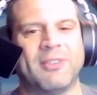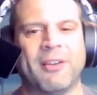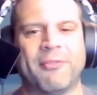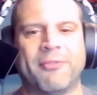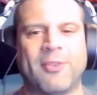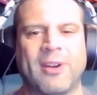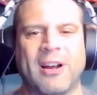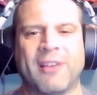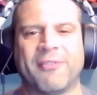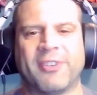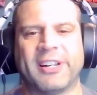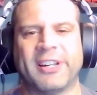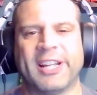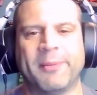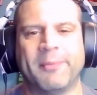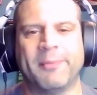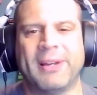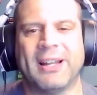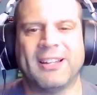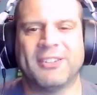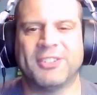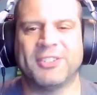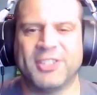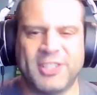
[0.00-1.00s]
before I forget
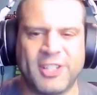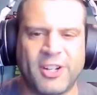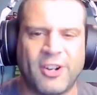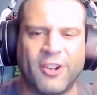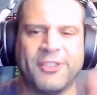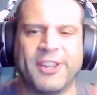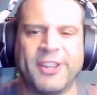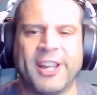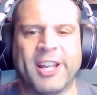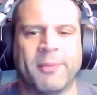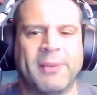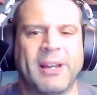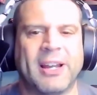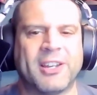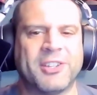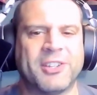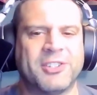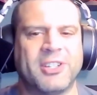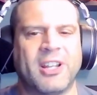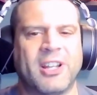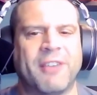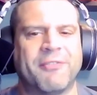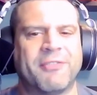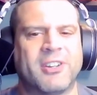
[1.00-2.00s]
about it, I was just in there thinking about it. Because,
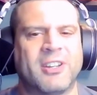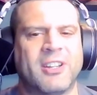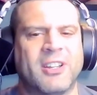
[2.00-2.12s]
you know,